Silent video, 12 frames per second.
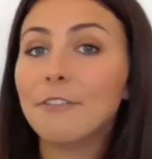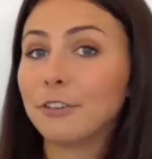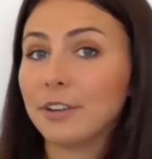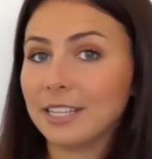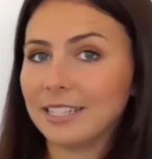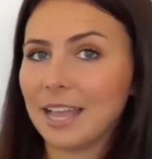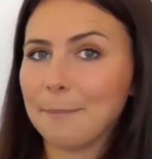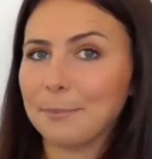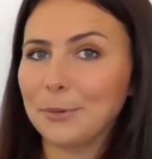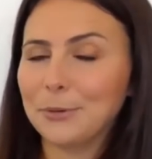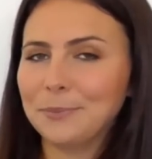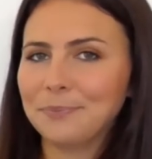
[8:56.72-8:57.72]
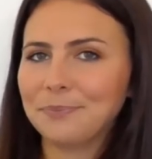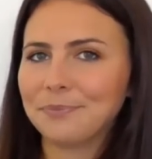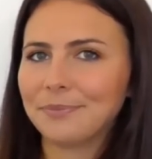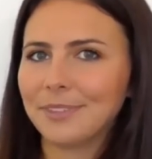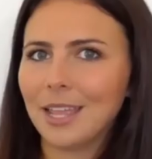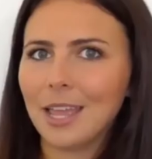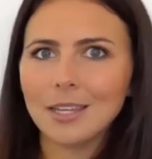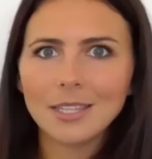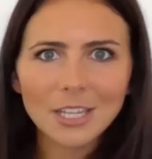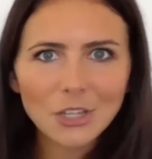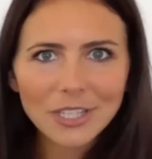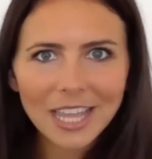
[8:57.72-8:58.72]
For example,
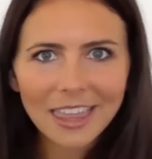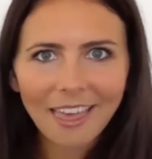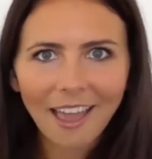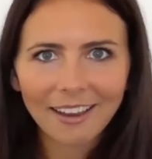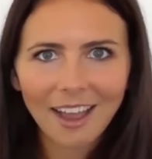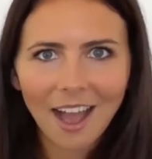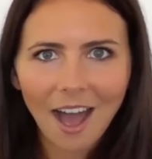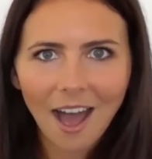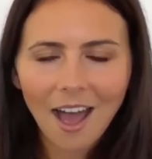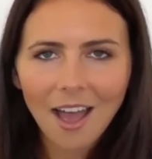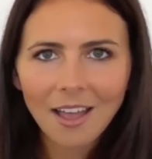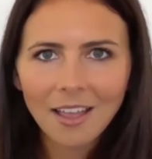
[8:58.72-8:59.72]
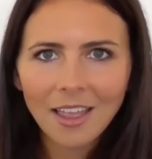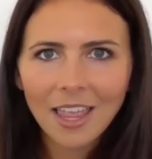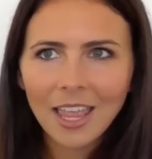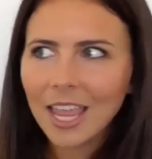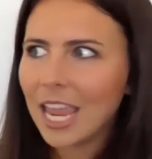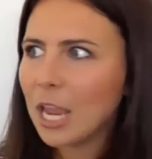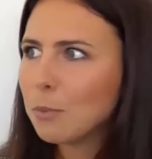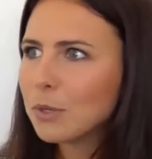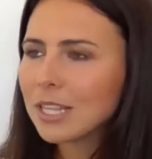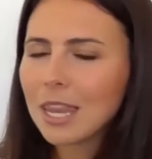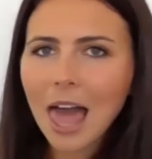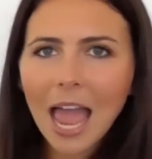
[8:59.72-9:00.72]
"Did you see that car? It
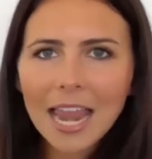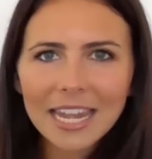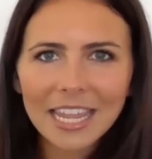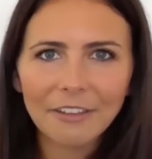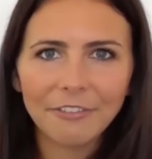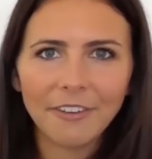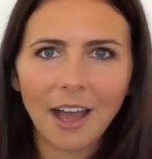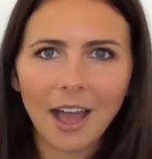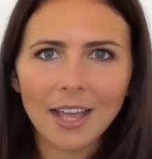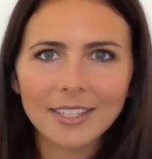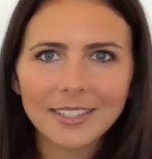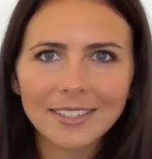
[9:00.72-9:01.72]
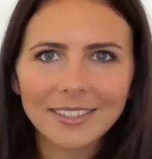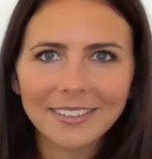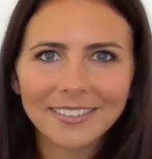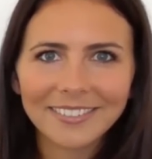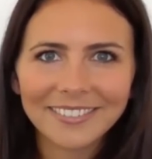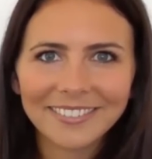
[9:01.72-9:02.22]
was lightning fast.